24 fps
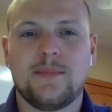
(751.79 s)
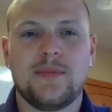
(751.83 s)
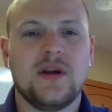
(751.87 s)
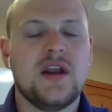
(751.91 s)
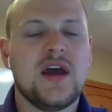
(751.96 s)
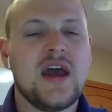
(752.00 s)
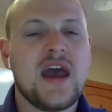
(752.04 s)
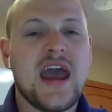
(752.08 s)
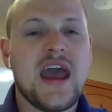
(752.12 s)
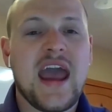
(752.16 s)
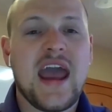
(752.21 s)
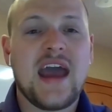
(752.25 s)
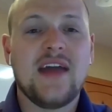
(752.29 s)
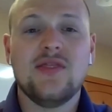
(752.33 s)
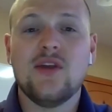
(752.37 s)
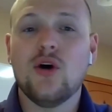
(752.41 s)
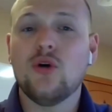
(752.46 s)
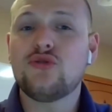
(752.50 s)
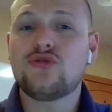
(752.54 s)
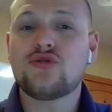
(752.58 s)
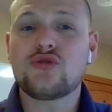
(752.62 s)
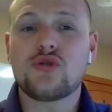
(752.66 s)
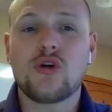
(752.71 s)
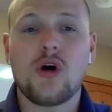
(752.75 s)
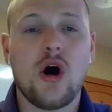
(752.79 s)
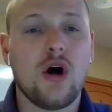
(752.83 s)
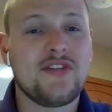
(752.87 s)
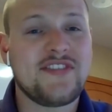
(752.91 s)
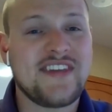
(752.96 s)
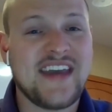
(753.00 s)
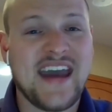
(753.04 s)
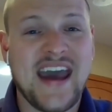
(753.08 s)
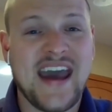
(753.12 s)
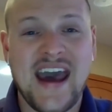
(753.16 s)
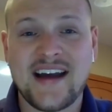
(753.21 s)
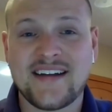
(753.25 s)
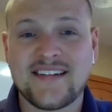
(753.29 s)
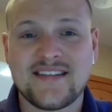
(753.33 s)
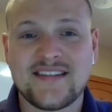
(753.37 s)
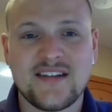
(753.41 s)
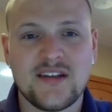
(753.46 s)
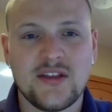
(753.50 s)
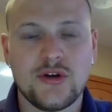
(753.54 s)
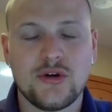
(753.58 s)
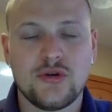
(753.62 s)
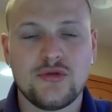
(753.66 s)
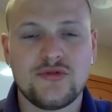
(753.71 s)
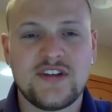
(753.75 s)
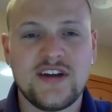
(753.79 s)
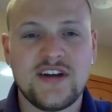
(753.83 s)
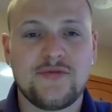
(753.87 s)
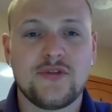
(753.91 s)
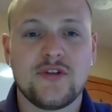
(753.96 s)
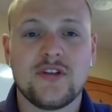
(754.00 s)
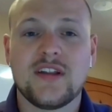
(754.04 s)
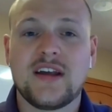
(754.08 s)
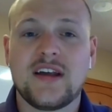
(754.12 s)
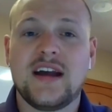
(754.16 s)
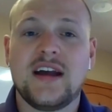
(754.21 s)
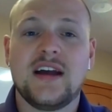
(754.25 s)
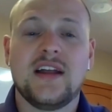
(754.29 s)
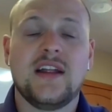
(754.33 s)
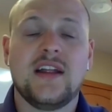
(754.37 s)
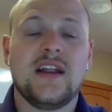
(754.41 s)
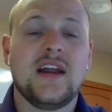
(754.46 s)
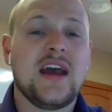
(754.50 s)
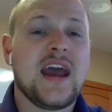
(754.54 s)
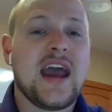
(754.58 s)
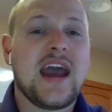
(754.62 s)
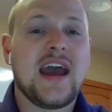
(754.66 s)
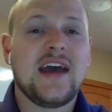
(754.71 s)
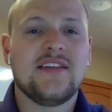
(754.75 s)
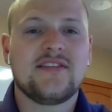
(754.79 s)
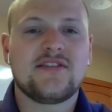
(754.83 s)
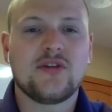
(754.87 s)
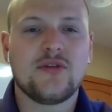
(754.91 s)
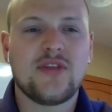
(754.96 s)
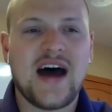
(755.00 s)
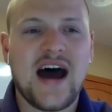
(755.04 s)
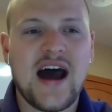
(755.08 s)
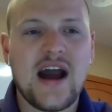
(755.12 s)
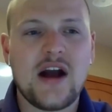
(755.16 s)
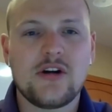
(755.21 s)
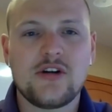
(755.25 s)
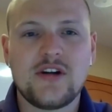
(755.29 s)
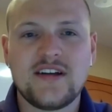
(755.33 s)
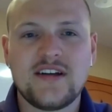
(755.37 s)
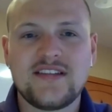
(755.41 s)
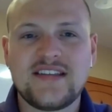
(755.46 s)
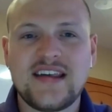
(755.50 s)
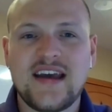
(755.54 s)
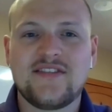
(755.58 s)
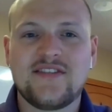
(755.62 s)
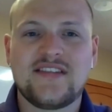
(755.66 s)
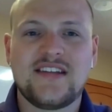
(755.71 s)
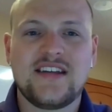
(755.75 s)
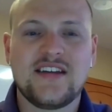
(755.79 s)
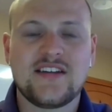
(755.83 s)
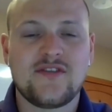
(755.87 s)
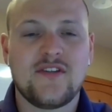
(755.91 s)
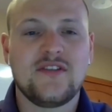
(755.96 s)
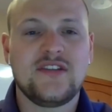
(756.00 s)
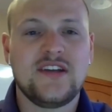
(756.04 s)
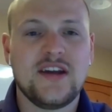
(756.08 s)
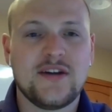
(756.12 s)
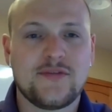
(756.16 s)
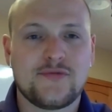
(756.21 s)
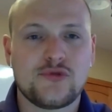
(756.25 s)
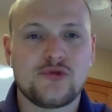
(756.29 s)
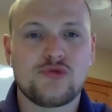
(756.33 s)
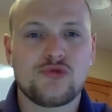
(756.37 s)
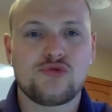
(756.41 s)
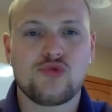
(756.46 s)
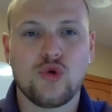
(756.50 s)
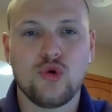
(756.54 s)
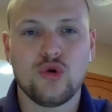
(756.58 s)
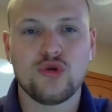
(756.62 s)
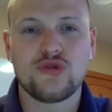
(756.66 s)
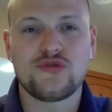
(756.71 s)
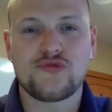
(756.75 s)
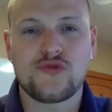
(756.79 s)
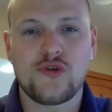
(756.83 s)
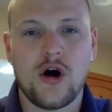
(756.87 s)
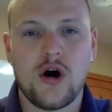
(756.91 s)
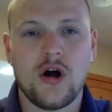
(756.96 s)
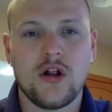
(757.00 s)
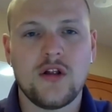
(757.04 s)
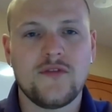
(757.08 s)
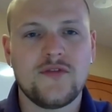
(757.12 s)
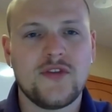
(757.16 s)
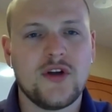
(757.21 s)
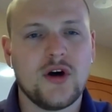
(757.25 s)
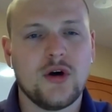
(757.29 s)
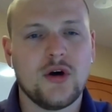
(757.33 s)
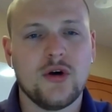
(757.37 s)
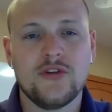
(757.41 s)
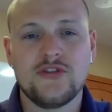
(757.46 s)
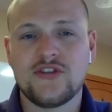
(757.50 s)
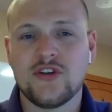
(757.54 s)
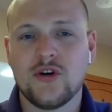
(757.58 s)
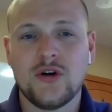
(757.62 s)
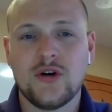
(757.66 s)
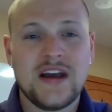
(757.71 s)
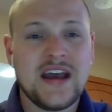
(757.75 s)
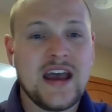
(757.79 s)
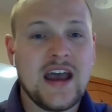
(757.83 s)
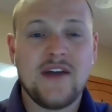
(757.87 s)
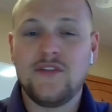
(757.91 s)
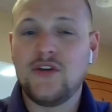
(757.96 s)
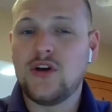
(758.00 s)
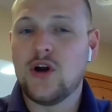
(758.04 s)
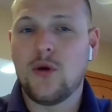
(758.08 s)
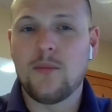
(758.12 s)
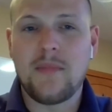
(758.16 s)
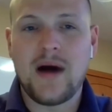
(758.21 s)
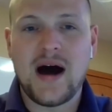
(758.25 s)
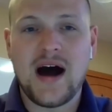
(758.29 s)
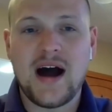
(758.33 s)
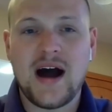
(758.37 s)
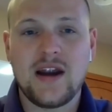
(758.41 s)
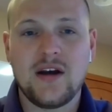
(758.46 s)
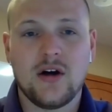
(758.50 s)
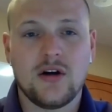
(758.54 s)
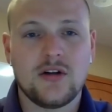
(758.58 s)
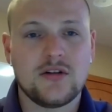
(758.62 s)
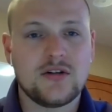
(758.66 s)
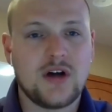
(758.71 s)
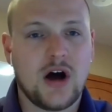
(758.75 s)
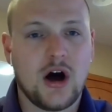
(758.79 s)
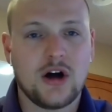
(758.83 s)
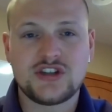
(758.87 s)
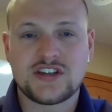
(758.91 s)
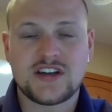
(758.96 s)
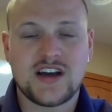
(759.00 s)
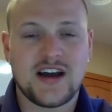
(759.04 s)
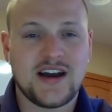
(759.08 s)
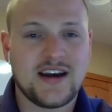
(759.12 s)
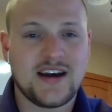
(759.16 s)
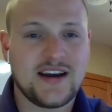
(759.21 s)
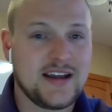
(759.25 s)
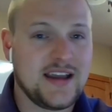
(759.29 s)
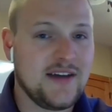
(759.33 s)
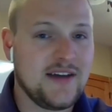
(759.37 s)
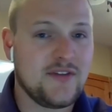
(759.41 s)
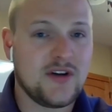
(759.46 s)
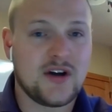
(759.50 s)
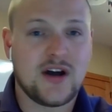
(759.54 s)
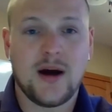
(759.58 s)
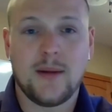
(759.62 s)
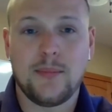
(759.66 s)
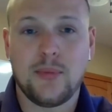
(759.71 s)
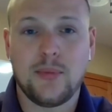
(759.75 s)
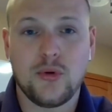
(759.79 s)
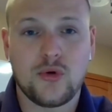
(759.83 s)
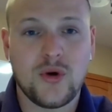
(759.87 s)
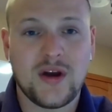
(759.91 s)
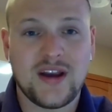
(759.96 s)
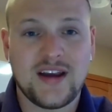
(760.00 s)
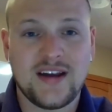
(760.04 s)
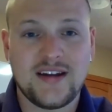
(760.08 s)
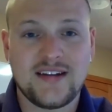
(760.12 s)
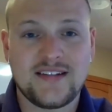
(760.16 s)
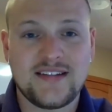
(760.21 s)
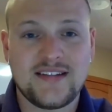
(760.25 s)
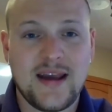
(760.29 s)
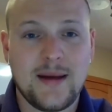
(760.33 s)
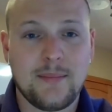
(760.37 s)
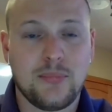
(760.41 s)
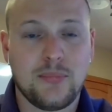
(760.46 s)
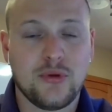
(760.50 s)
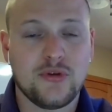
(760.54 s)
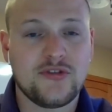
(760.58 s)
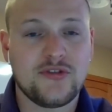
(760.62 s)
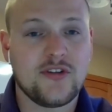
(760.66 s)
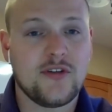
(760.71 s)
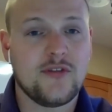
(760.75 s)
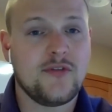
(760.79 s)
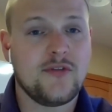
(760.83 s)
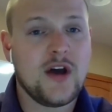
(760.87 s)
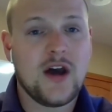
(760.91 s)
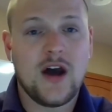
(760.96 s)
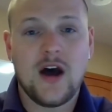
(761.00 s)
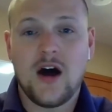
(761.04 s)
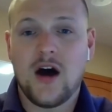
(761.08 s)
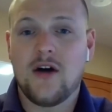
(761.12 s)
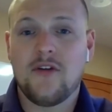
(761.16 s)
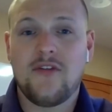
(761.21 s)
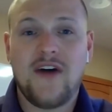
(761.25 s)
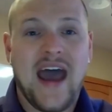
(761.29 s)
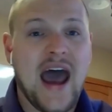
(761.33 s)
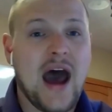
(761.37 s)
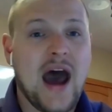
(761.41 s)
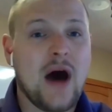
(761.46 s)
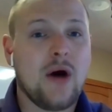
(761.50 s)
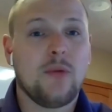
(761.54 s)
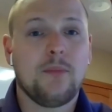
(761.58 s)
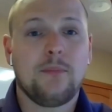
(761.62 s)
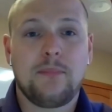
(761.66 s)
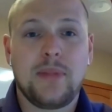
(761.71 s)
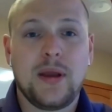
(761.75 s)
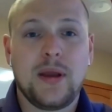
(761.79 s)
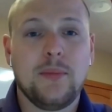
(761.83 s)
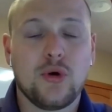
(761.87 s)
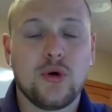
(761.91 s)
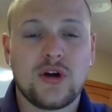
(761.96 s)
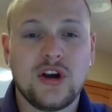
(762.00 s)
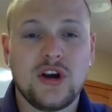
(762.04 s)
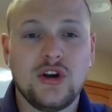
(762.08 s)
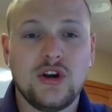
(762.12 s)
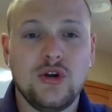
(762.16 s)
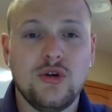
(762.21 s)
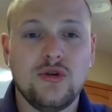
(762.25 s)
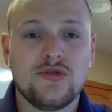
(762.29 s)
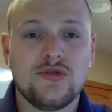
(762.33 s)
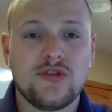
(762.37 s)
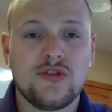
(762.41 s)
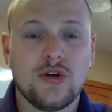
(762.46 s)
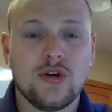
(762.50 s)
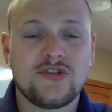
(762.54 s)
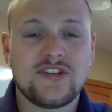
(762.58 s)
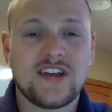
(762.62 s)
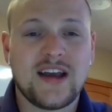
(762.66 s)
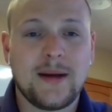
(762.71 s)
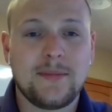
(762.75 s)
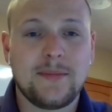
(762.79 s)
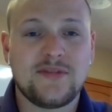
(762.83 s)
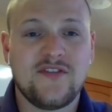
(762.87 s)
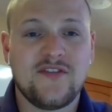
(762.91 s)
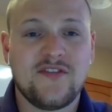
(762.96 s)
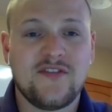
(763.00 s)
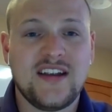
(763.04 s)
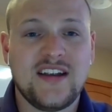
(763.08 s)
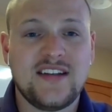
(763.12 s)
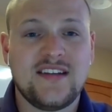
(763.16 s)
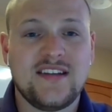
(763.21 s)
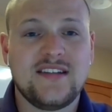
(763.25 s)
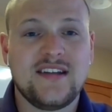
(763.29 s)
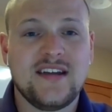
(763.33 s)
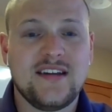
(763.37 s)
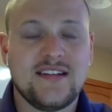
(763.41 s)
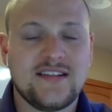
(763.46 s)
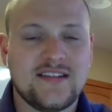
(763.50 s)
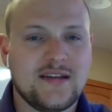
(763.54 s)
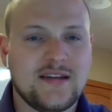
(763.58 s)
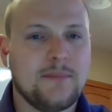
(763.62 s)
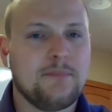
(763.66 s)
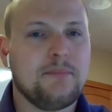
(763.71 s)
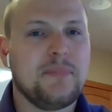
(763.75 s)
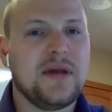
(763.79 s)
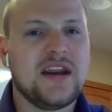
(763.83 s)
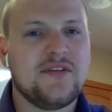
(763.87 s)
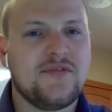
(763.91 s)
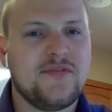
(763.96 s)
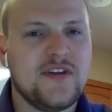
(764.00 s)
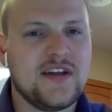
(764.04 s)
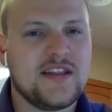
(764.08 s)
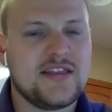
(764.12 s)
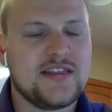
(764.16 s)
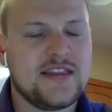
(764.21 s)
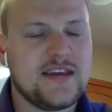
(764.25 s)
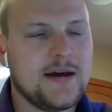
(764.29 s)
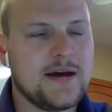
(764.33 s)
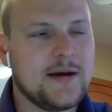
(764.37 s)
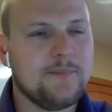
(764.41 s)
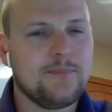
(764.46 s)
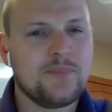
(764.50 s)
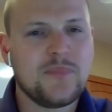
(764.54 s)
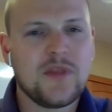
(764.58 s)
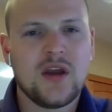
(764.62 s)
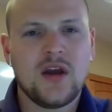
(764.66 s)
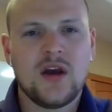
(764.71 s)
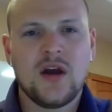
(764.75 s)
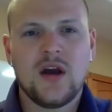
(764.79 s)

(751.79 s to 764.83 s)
And, and those are all taxed a little differently. And, and so the IRS has this different rules for all of those. So if you don't mind, I'll, I'll just kind of give a couple of quick examples of, of how people can use those types of entities to benefit them.